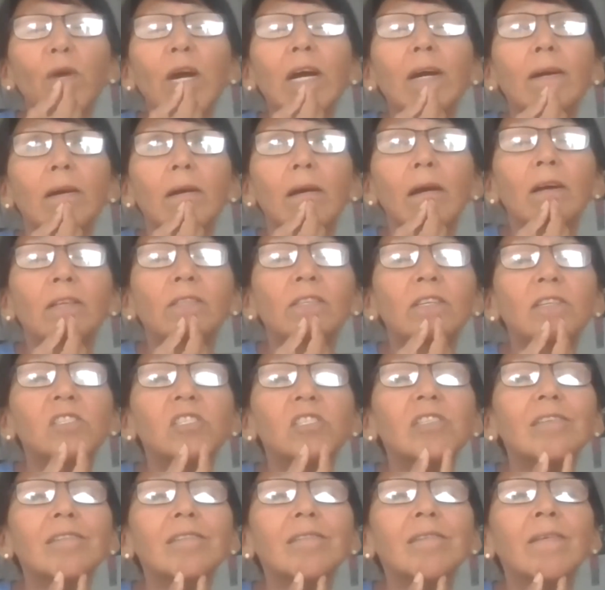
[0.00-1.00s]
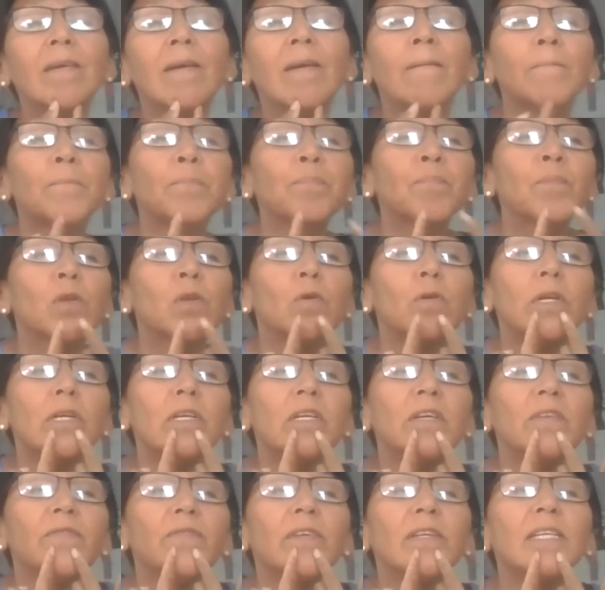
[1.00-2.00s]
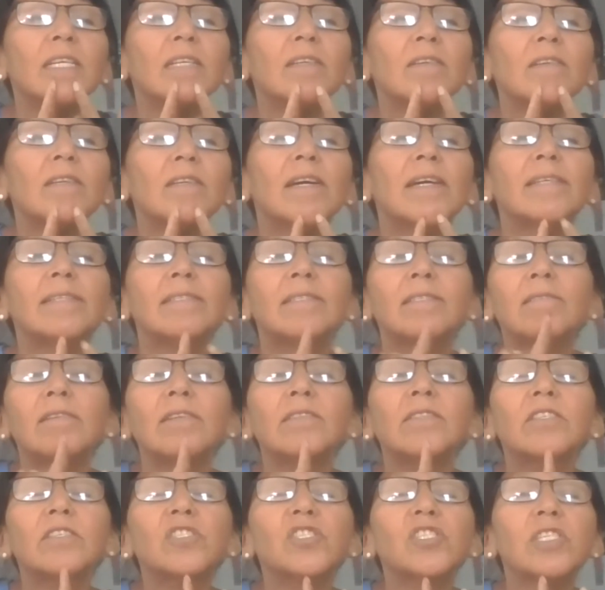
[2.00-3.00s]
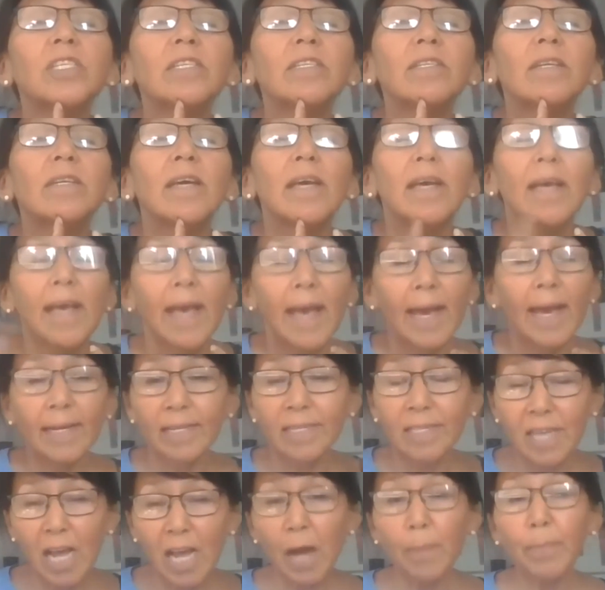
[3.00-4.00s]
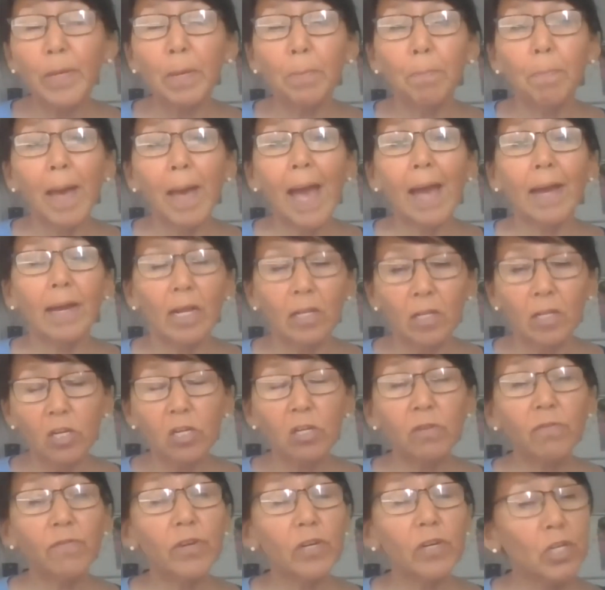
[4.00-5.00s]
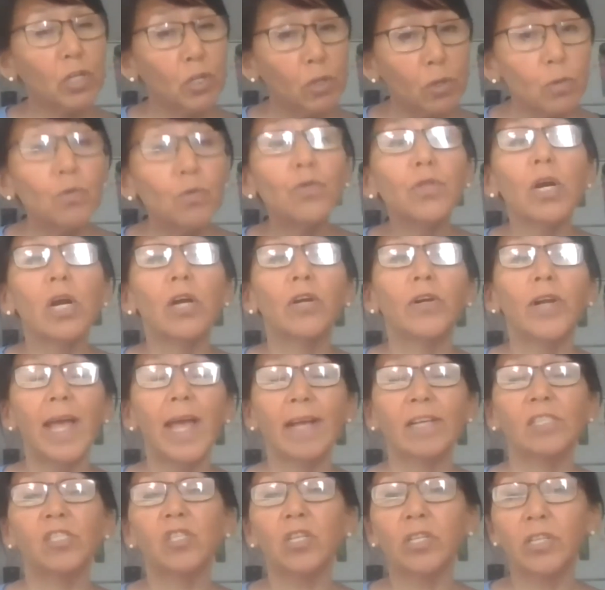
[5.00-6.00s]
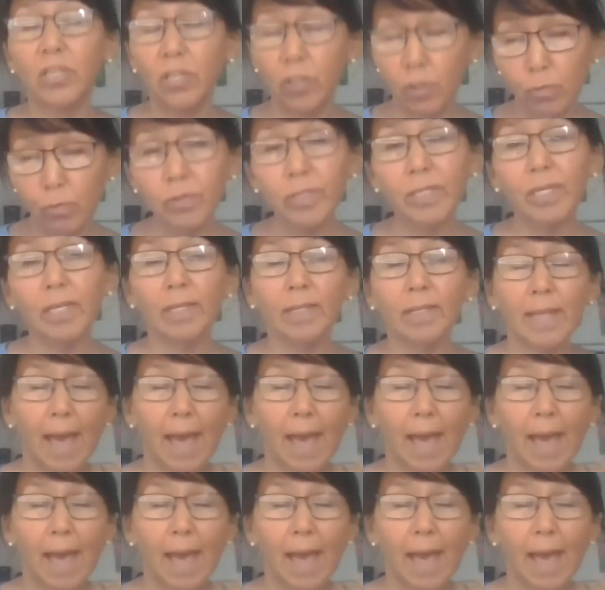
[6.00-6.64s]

well, on the chin. Or even little lines on the chin, and it's coming back. A lot of our youth are actually using